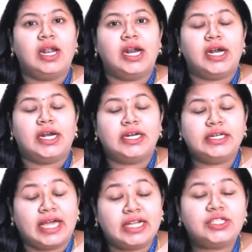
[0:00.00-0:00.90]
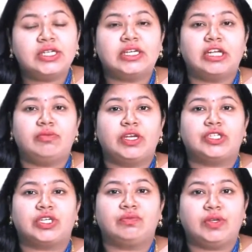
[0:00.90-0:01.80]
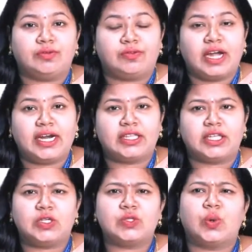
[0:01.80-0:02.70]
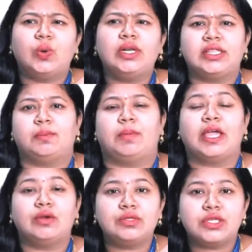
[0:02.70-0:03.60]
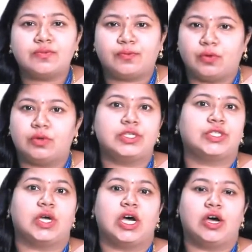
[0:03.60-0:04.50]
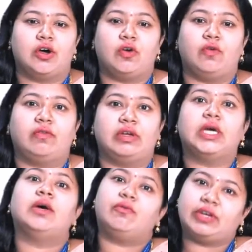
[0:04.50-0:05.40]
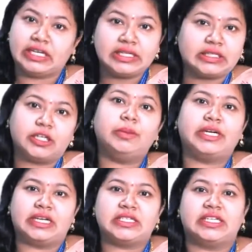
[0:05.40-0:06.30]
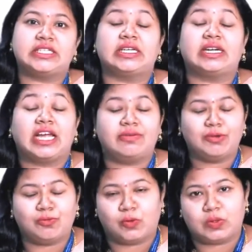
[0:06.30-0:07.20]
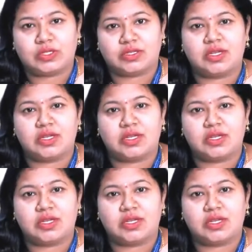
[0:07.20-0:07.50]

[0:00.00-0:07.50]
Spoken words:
Natural convection, we find there is only the buoyancy force, we can term it as it is a driving force.